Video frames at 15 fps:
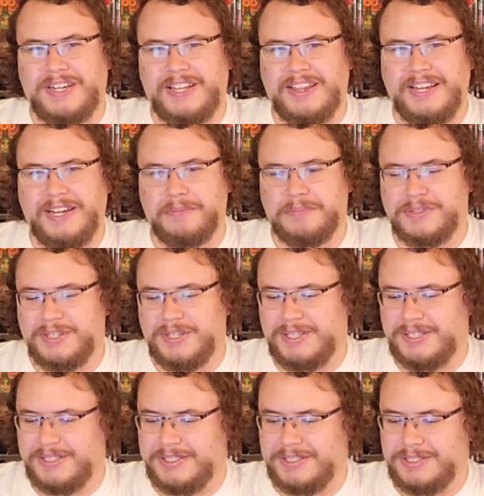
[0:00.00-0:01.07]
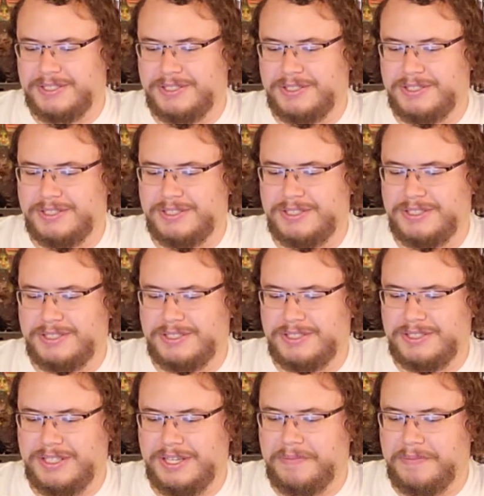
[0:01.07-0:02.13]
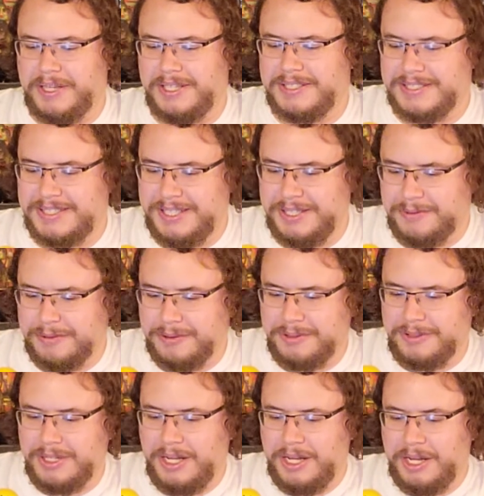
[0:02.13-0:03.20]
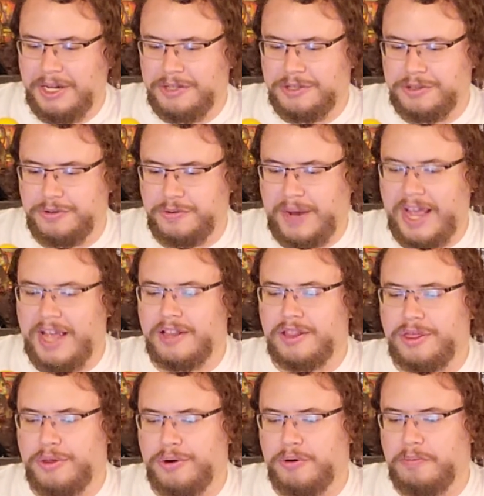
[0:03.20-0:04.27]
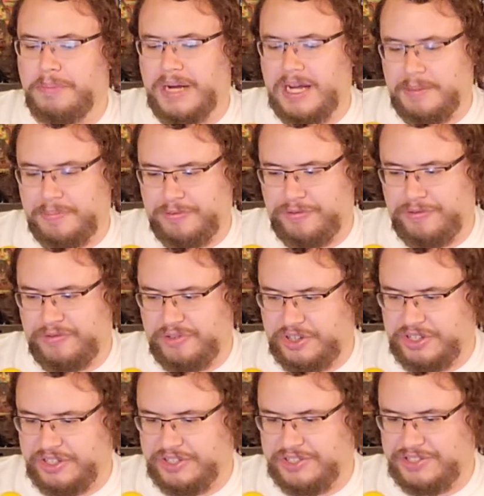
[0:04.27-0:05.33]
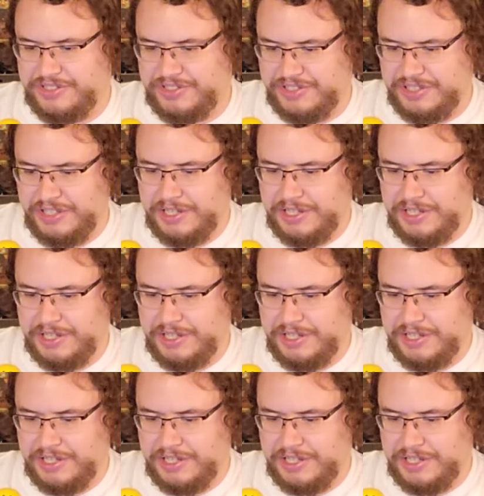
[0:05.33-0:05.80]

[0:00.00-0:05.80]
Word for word: I think Absurd is semi sequel to Anthropophagus,